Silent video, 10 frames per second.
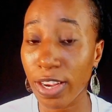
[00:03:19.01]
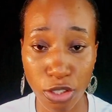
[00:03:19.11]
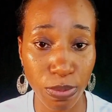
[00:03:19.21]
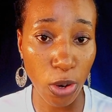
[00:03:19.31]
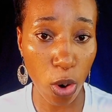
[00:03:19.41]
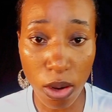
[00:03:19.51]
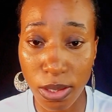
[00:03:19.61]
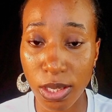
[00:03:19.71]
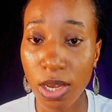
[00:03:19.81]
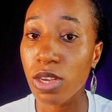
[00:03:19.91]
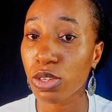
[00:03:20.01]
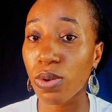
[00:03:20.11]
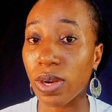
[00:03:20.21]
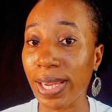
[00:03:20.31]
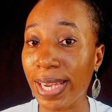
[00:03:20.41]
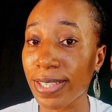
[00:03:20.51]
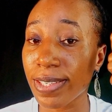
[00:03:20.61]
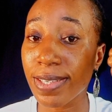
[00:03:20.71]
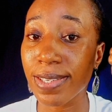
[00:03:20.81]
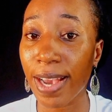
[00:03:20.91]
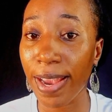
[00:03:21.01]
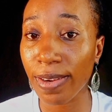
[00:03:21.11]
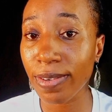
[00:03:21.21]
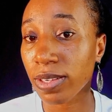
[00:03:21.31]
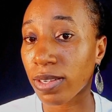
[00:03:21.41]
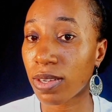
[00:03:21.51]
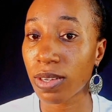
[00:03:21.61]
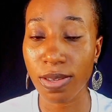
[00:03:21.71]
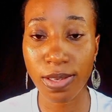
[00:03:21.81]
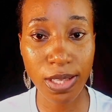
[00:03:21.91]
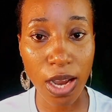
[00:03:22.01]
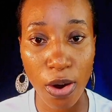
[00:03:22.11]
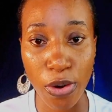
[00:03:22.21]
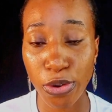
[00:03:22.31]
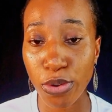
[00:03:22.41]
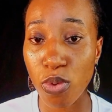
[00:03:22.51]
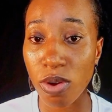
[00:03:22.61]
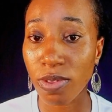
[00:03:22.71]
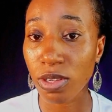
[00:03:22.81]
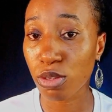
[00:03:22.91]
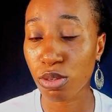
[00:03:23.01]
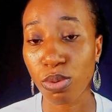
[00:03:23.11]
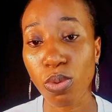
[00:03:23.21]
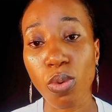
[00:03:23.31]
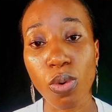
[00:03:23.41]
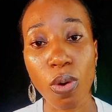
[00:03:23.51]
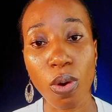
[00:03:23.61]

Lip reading: It should be hot so you can get the desired style you want it to